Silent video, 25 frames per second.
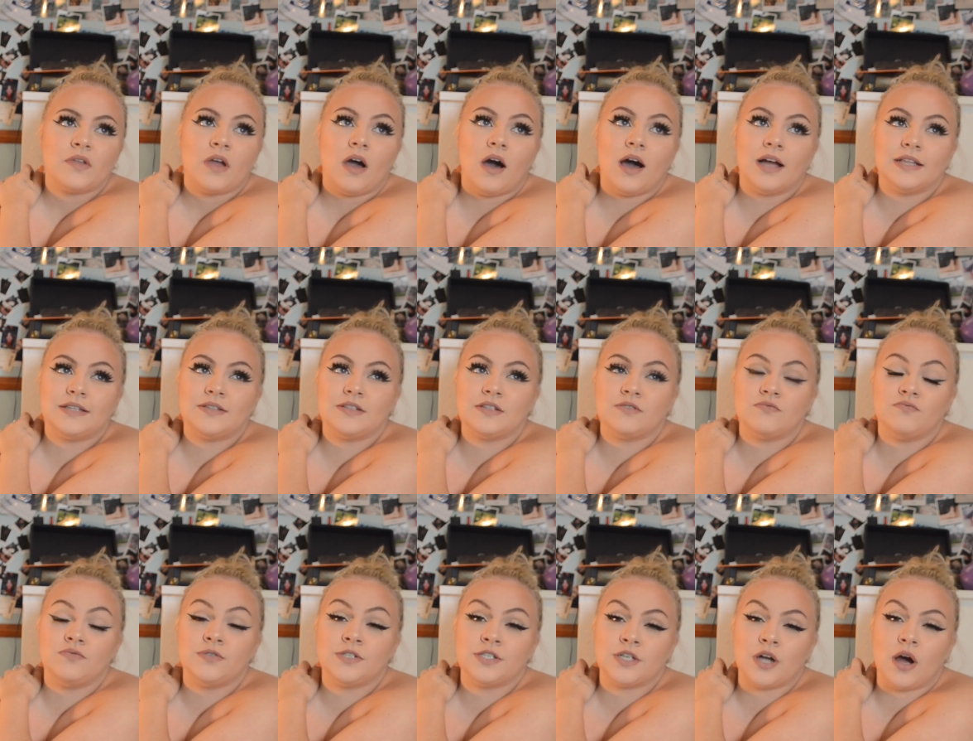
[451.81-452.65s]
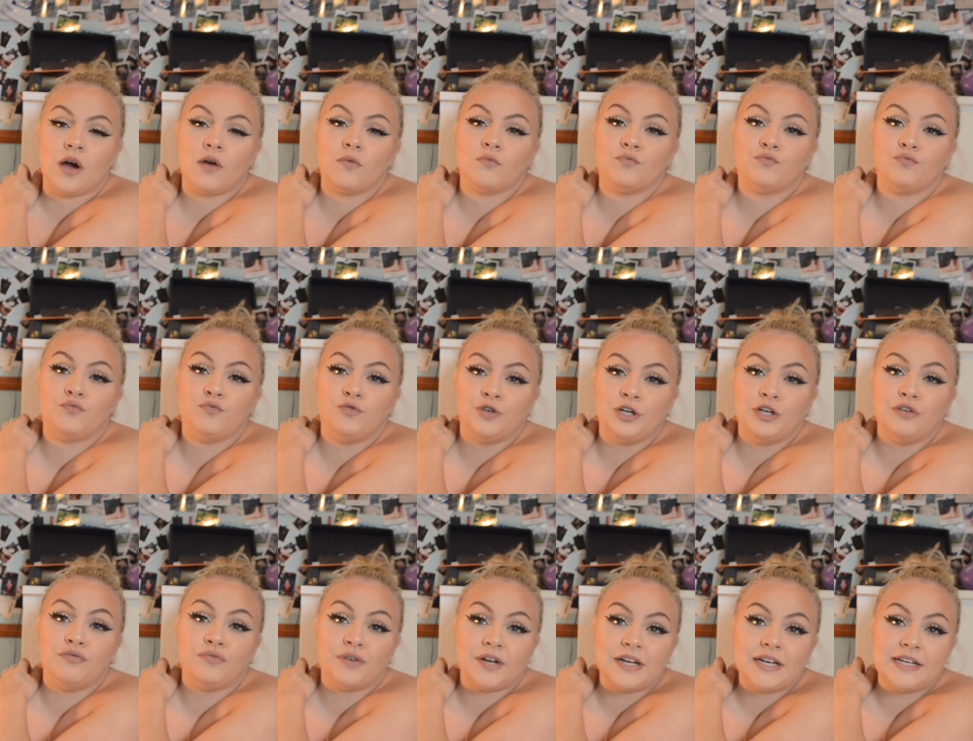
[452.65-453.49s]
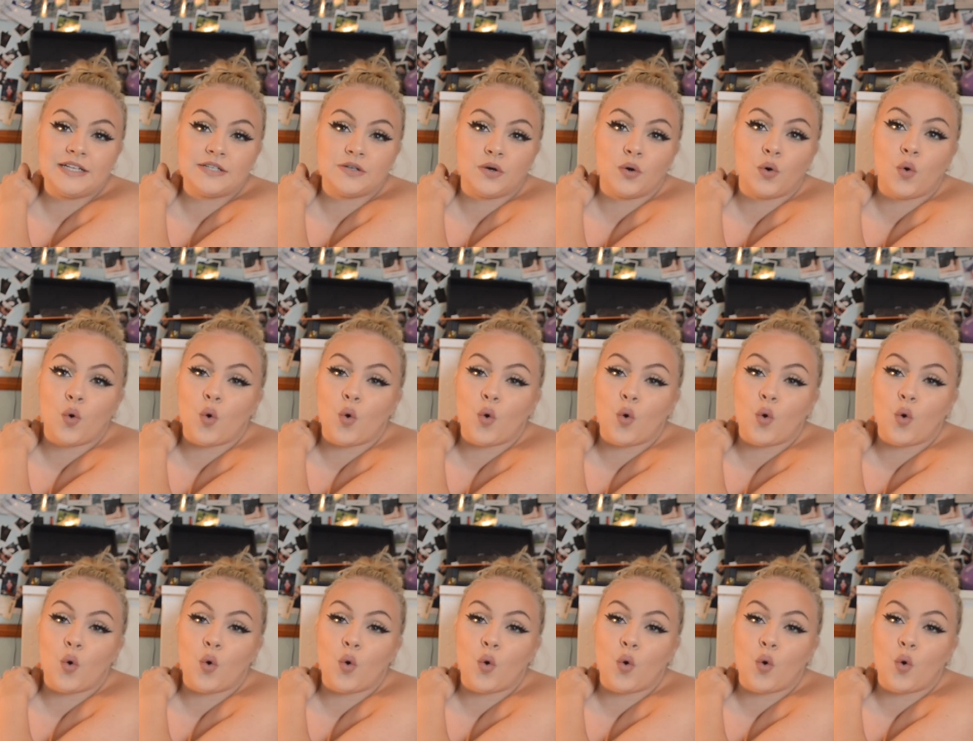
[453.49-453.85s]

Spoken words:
I'd start reread